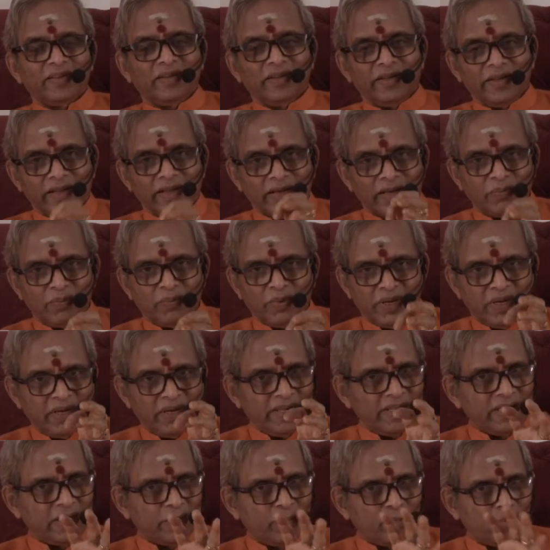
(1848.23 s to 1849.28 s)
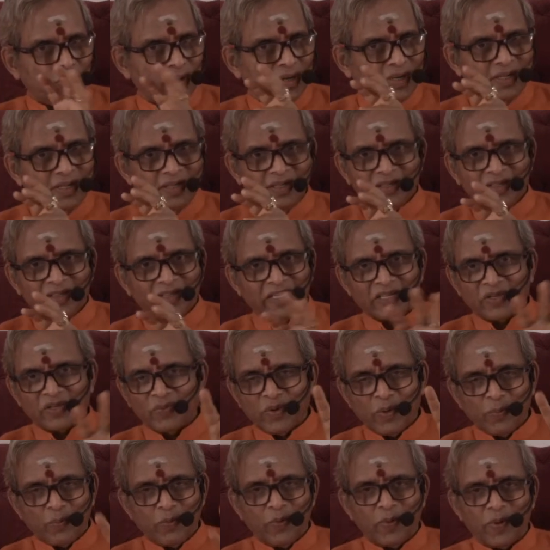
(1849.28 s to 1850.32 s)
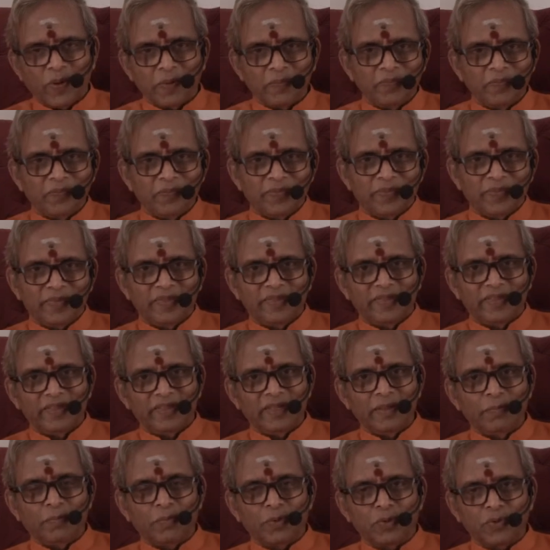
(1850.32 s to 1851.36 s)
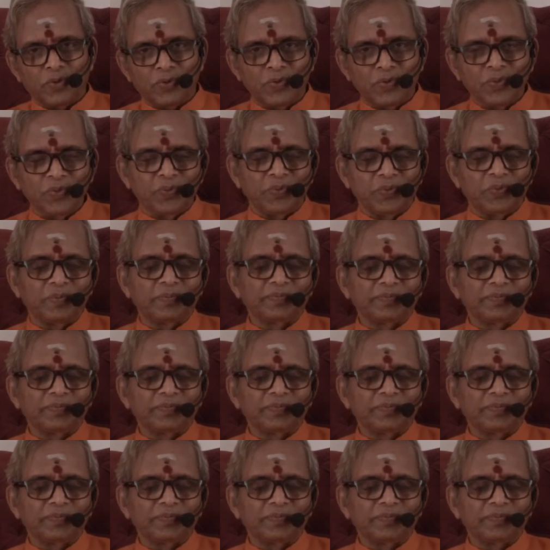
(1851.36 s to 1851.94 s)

Get up early in the morning, that's number one. Number two,